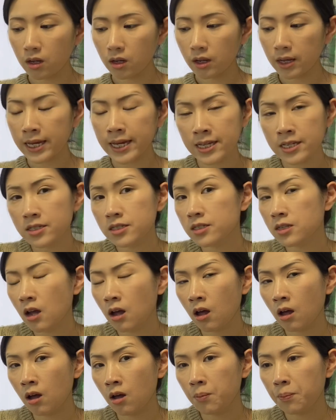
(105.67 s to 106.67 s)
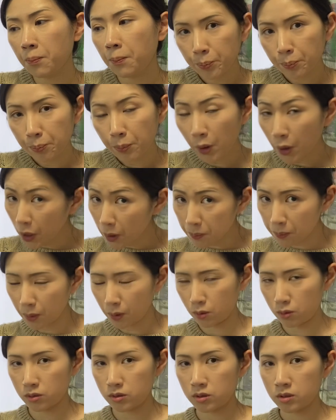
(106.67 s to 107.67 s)
is the
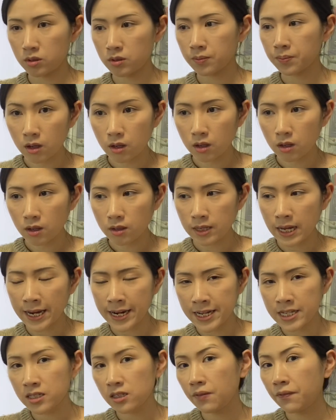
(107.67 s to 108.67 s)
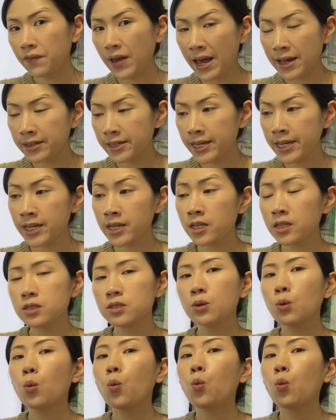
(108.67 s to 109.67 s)
purpose that is valid
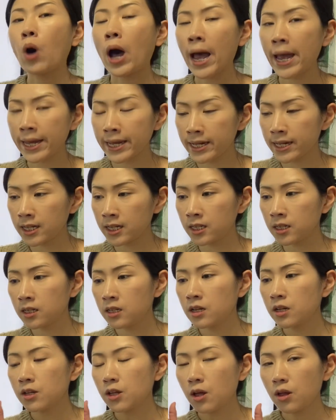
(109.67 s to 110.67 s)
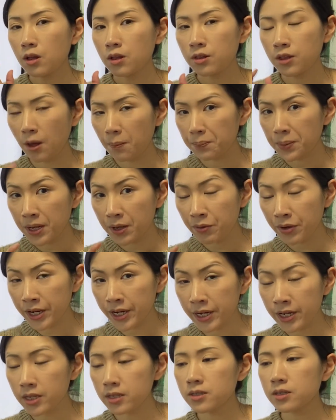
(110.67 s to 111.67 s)
while the
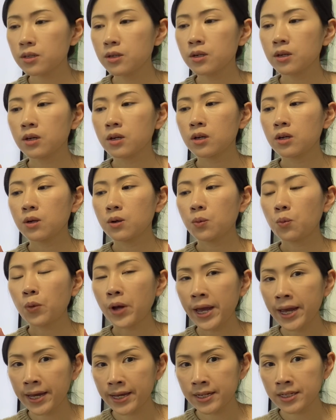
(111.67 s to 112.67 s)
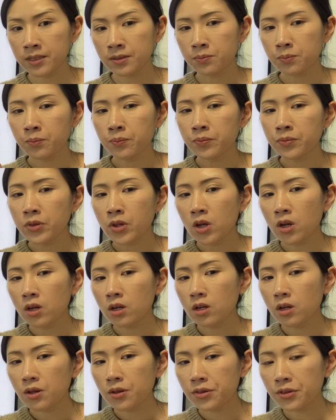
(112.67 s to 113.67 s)
period when
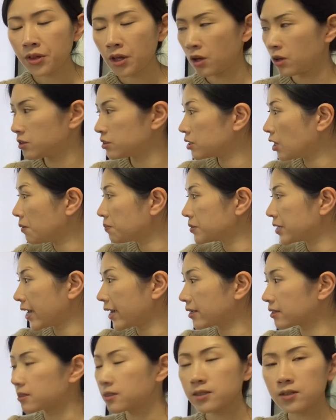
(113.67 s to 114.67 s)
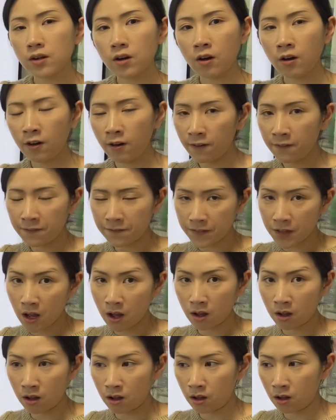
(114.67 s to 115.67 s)
the subject of
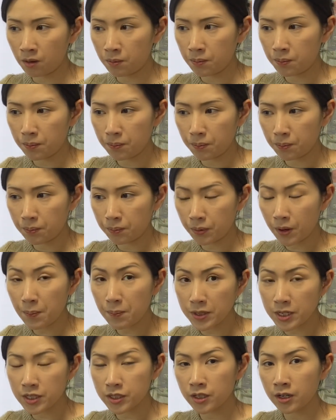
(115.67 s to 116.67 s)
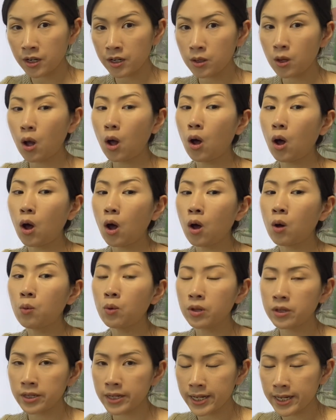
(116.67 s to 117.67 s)
the preposition a
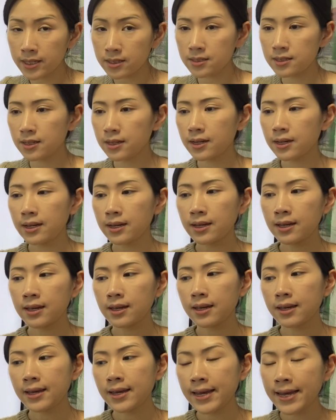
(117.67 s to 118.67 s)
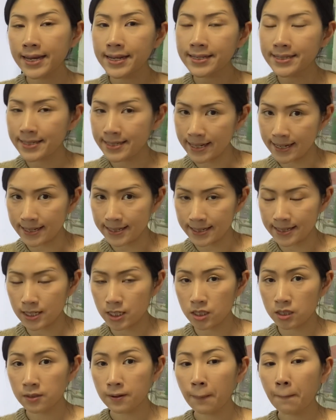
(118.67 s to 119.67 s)
wallet exists.